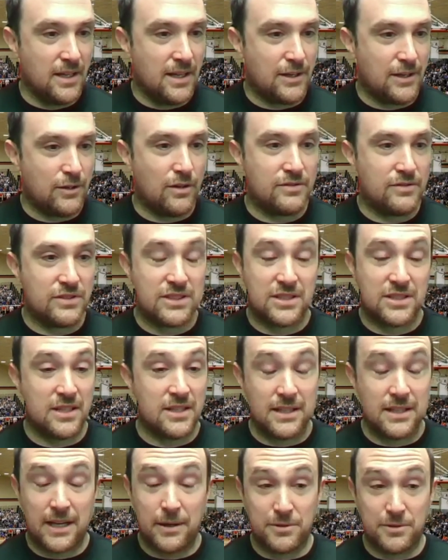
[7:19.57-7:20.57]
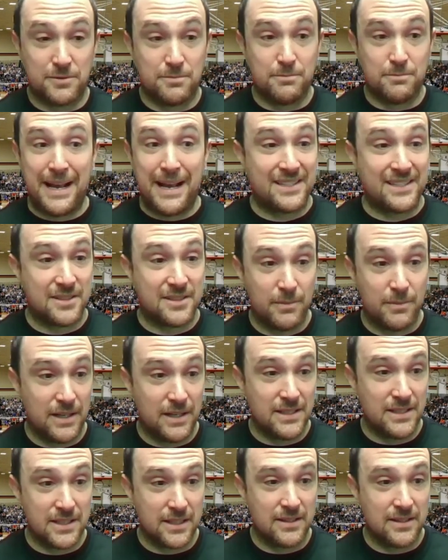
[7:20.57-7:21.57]
And all of a sudden, I was
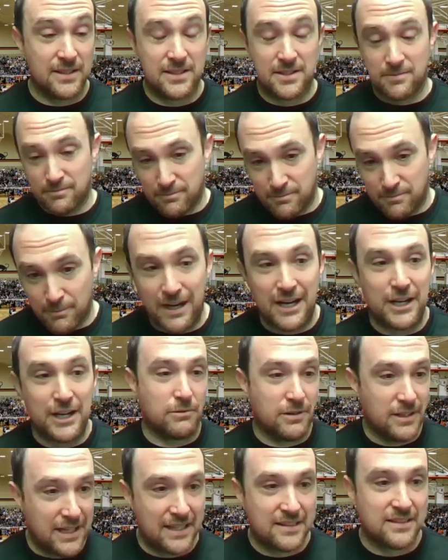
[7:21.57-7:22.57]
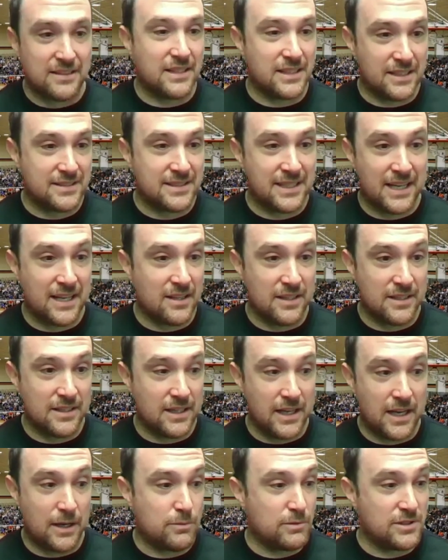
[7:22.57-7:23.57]
maximizing this moderate athletic talent.
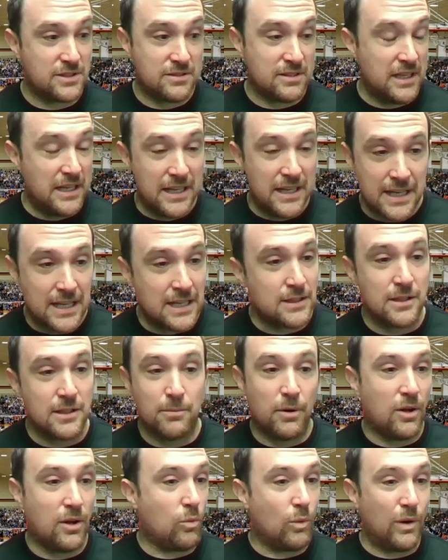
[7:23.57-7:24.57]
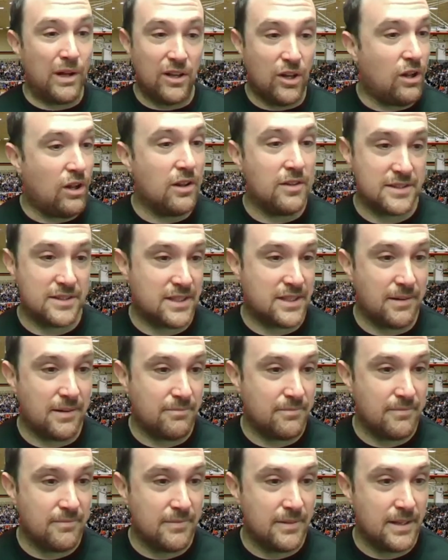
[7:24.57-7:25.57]
I was hitting the ball well all the time.
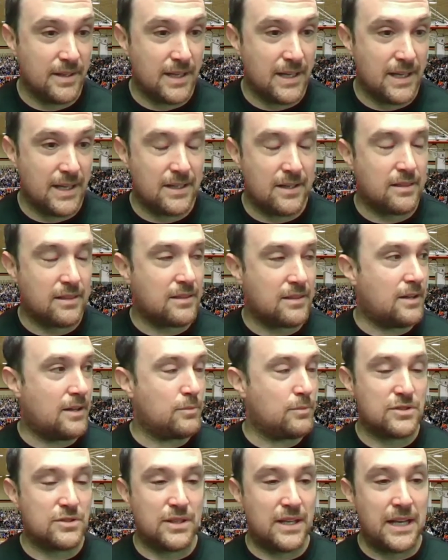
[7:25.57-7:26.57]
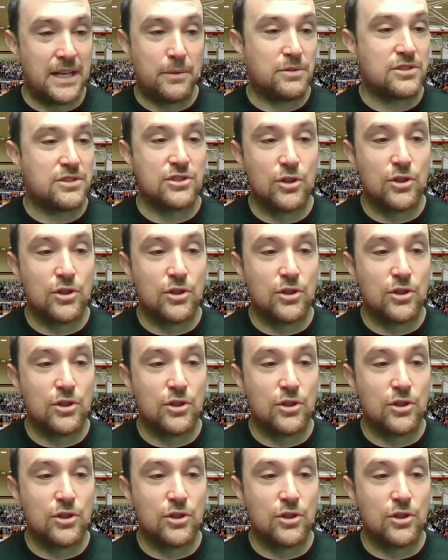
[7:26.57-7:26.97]
And I, I was, and I was